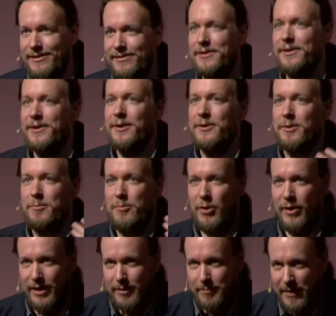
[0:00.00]
the
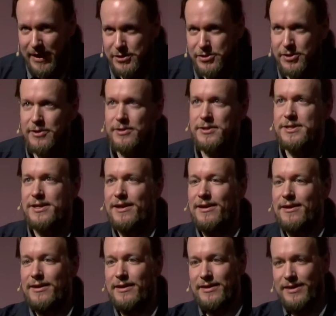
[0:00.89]
product pictures
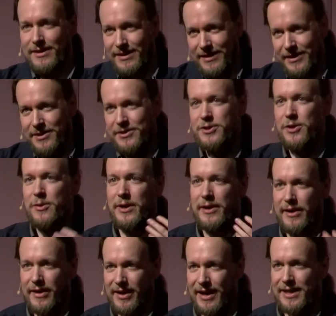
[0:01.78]
are shown
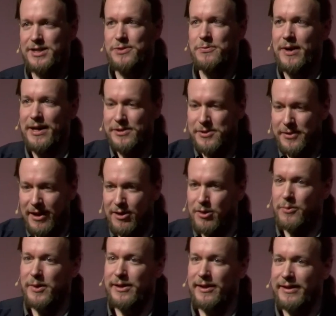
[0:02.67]
in a nice way
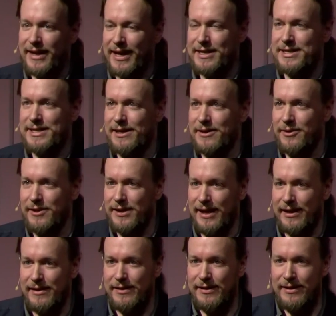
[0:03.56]
together with the text and all
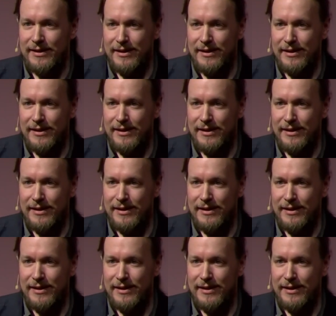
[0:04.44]
that?